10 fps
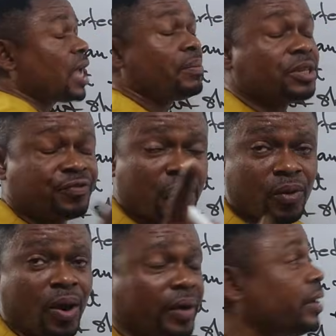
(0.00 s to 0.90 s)
term is
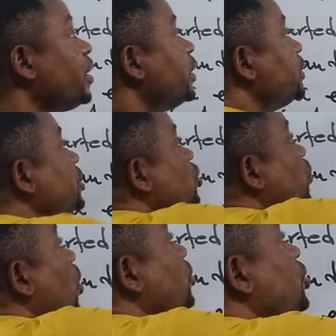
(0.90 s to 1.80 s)
February. This is
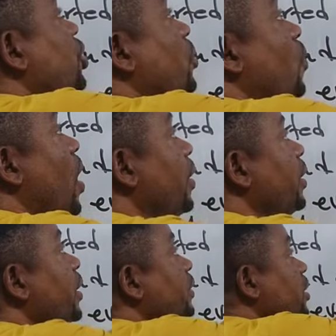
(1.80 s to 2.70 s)
what? January.
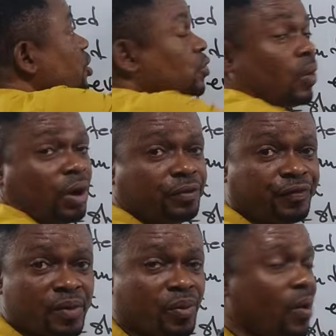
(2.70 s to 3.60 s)
This is what?
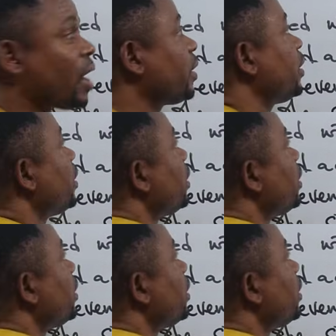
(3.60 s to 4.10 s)
February.